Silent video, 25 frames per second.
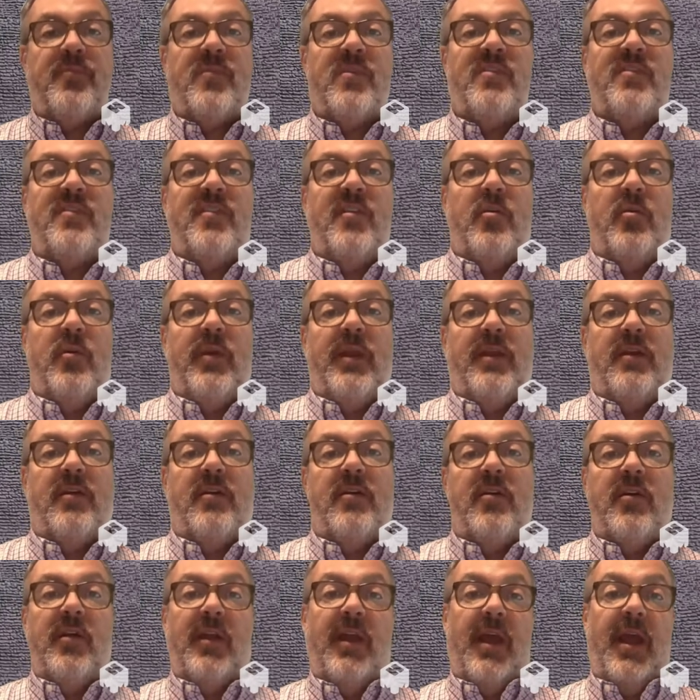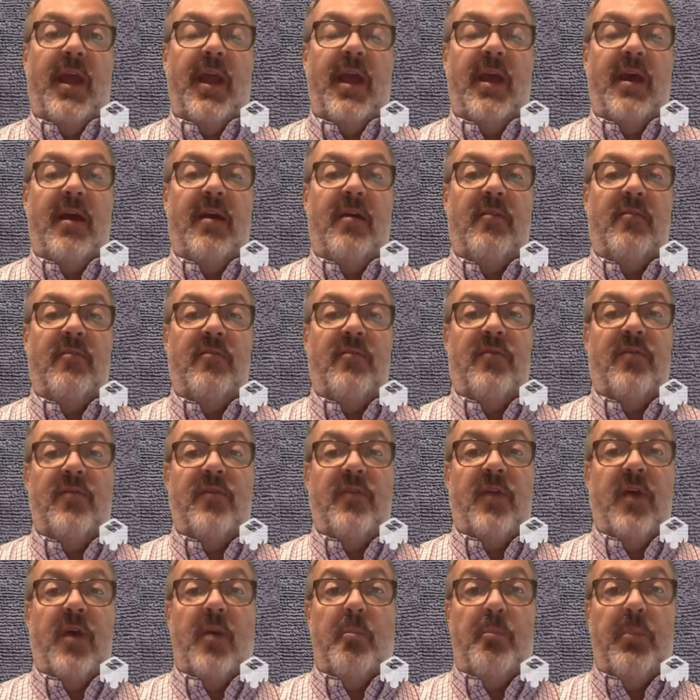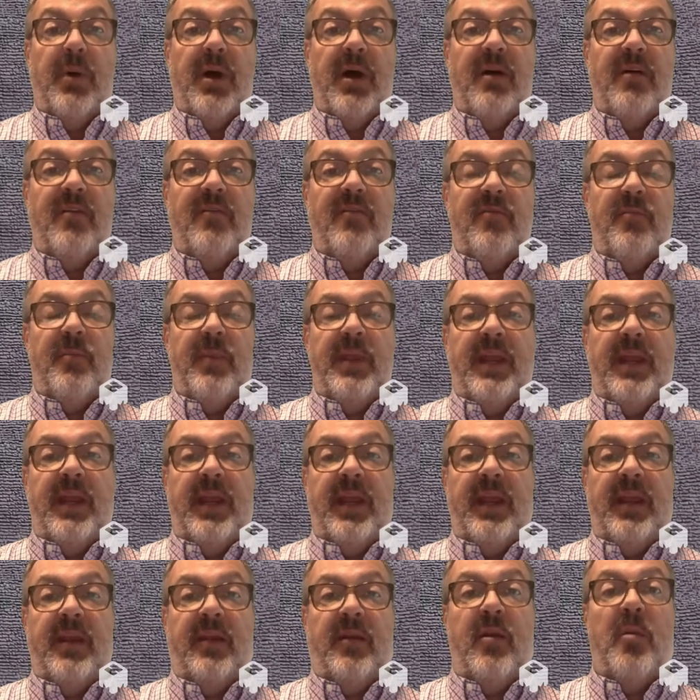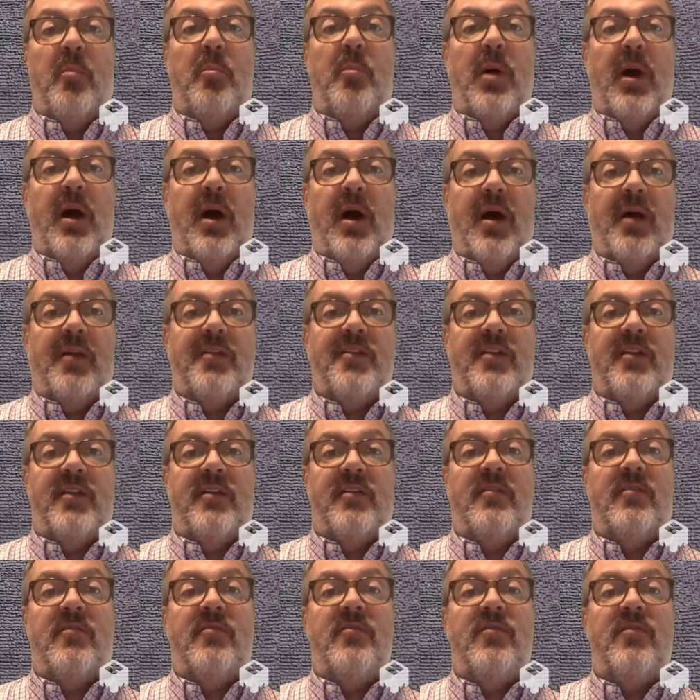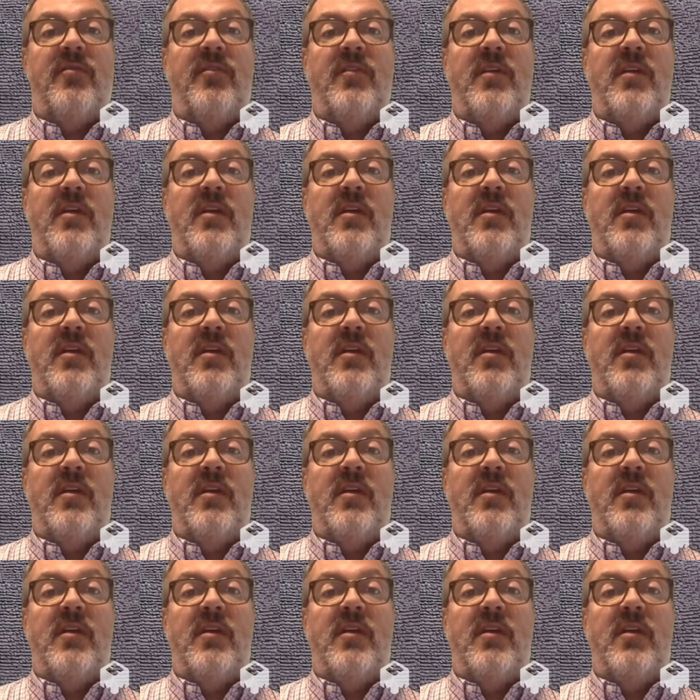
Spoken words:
So we're going to have above meaning positive,